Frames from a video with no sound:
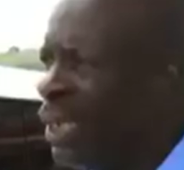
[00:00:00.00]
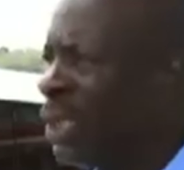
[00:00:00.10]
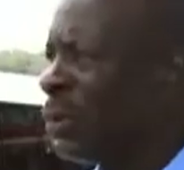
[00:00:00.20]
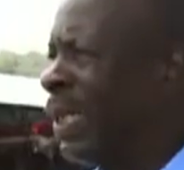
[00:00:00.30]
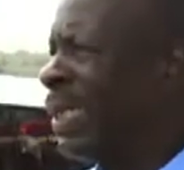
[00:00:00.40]

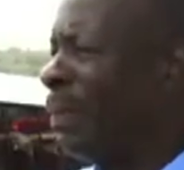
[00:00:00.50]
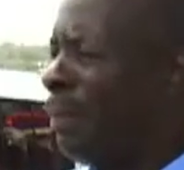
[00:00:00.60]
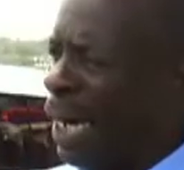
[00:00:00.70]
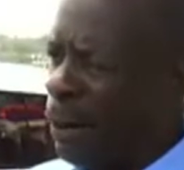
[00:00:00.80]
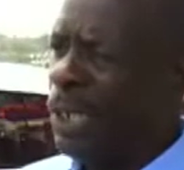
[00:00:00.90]
So I think
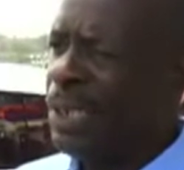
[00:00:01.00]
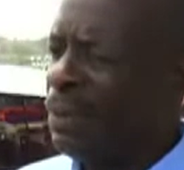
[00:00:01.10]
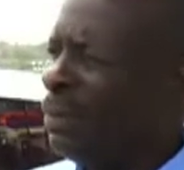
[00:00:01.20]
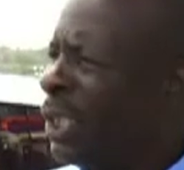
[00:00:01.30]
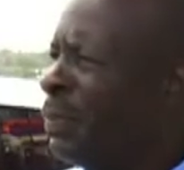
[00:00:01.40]

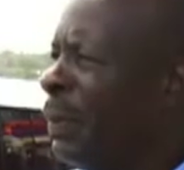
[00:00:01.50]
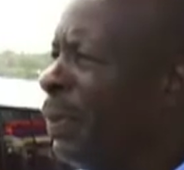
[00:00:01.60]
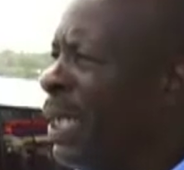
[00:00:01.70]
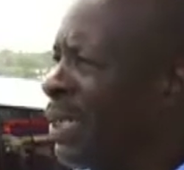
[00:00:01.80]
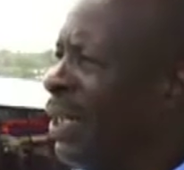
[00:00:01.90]
priority must be
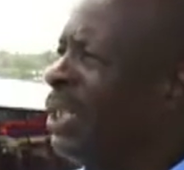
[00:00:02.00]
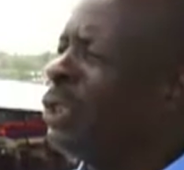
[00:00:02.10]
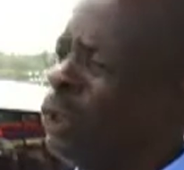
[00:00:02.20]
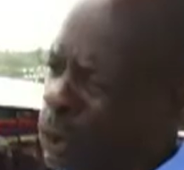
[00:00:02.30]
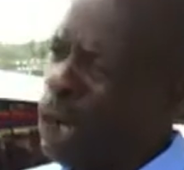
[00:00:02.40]
placed on
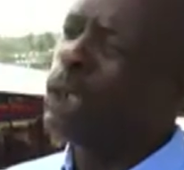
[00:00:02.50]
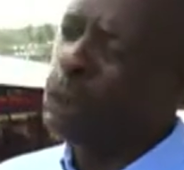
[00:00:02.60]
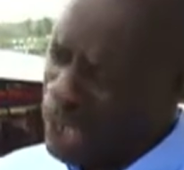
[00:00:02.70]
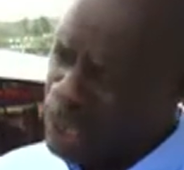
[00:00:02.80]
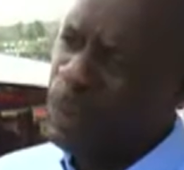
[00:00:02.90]
ground
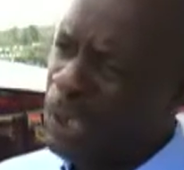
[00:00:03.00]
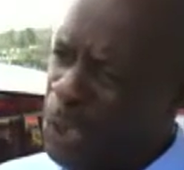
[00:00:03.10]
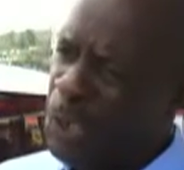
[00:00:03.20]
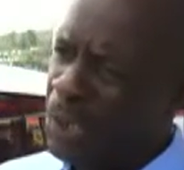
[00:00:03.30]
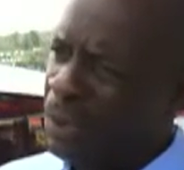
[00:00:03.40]

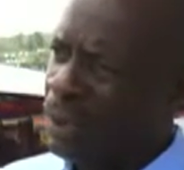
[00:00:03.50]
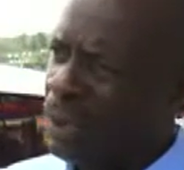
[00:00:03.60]
transportation,